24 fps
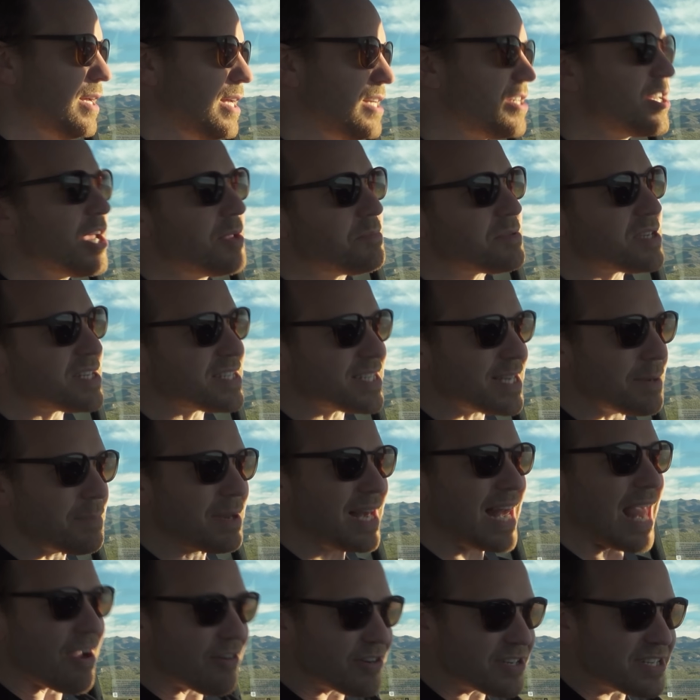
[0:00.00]
In terms of
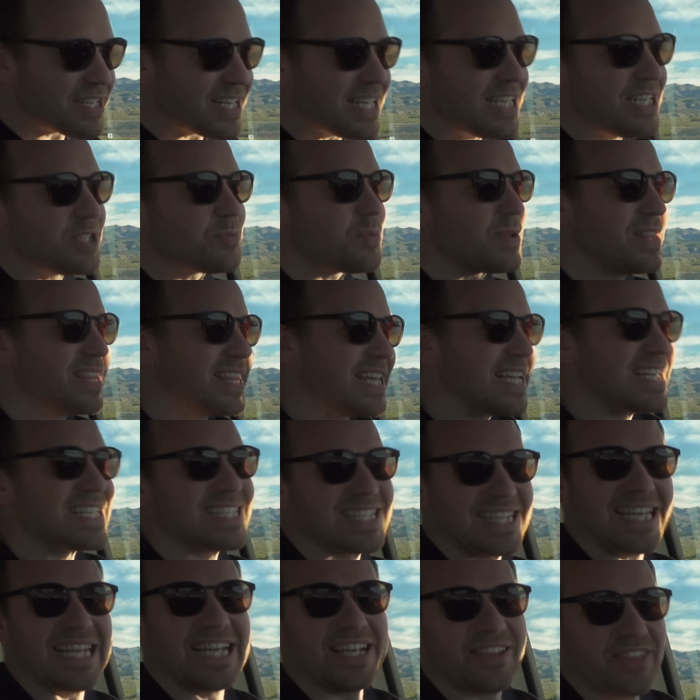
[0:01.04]
similarities with this
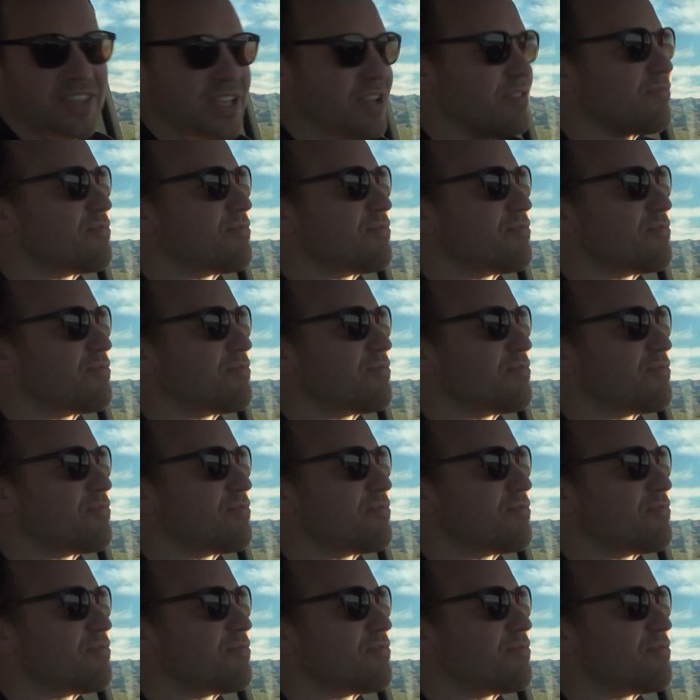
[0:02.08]
thing and the